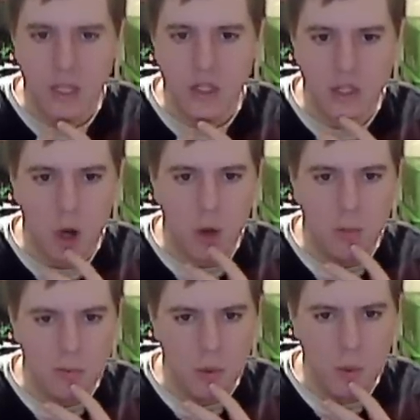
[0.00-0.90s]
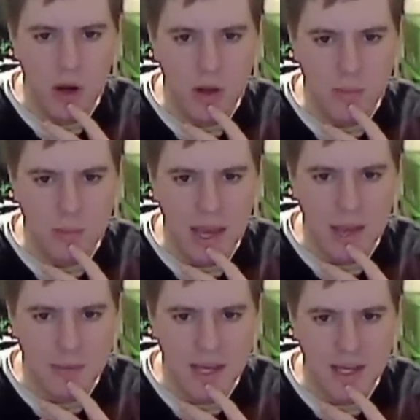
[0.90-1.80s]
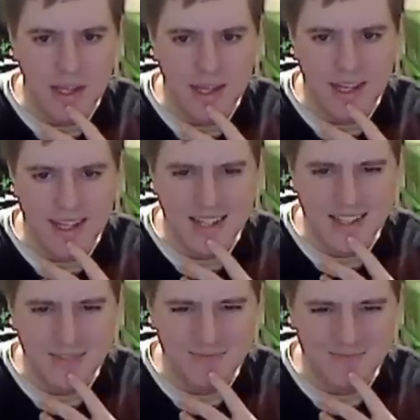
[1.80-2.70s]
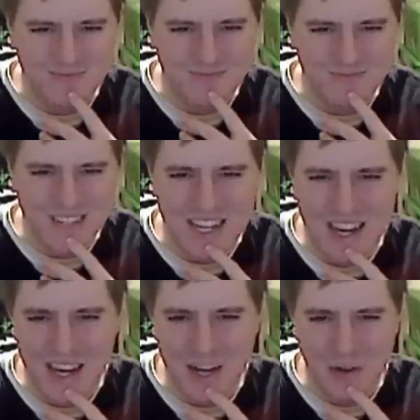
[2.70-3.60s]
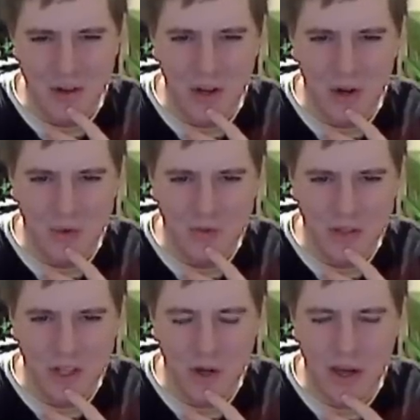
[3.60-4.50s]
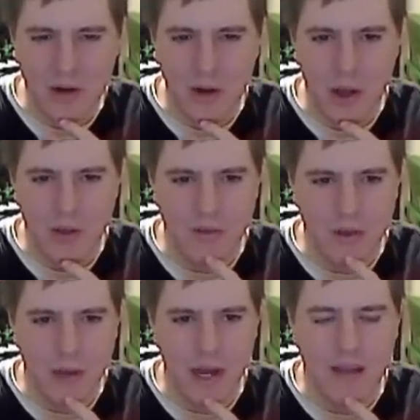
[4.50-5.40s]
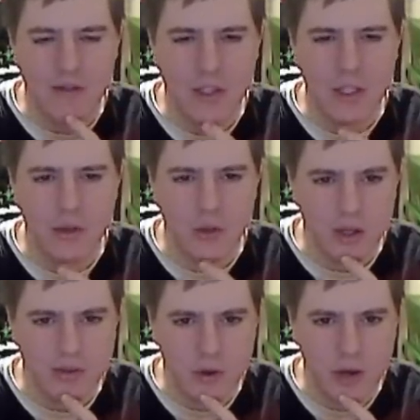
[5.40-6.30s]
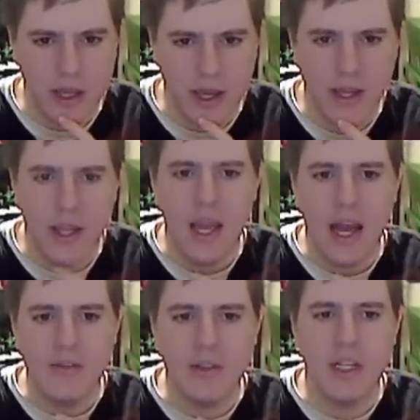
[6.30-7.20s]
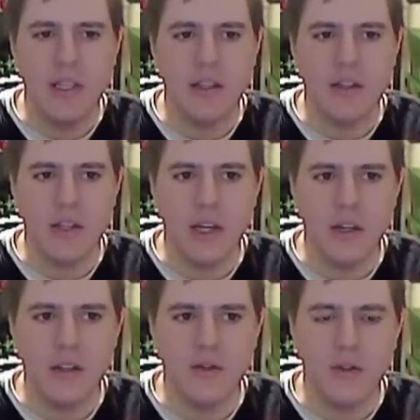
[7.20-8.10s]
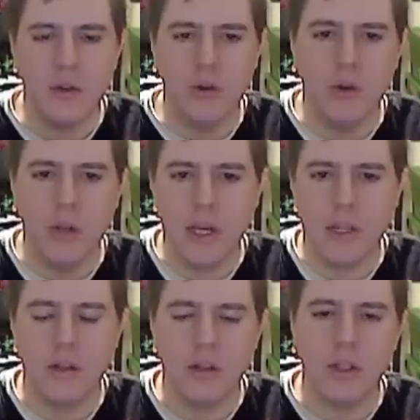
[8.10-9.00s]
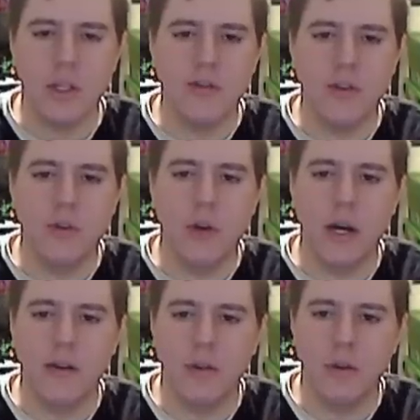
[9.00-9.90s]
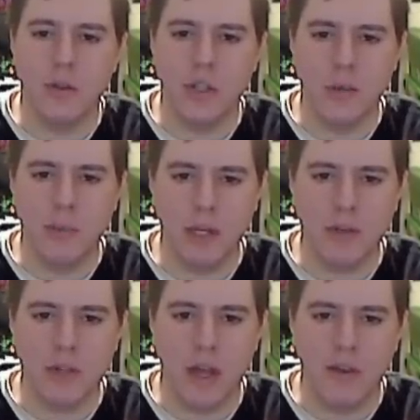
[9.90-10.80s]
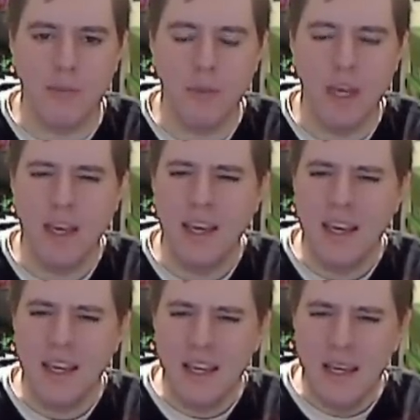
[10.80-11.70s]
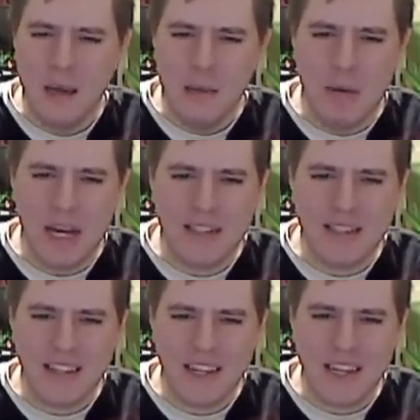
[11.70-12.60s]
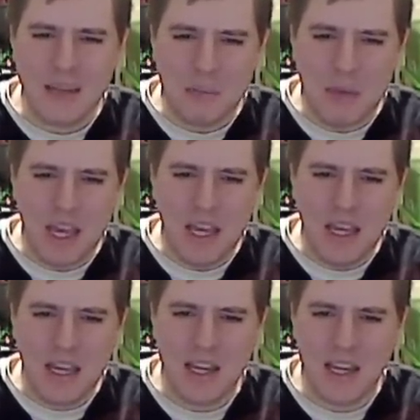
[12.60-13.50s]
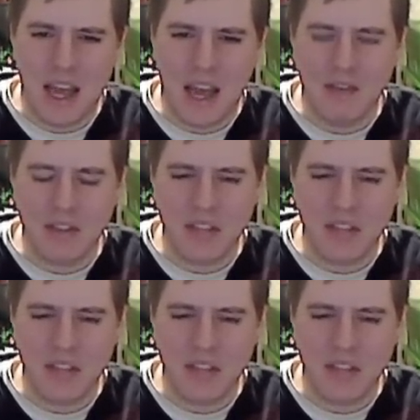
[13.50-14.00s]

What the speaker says: So Beware the Batman, I don't know. No, I don't know how I feel about it. I haven't seen a trailer for it yet. I've seen the stills. If you Google it, you'll see a few still pictures of it. But it may have the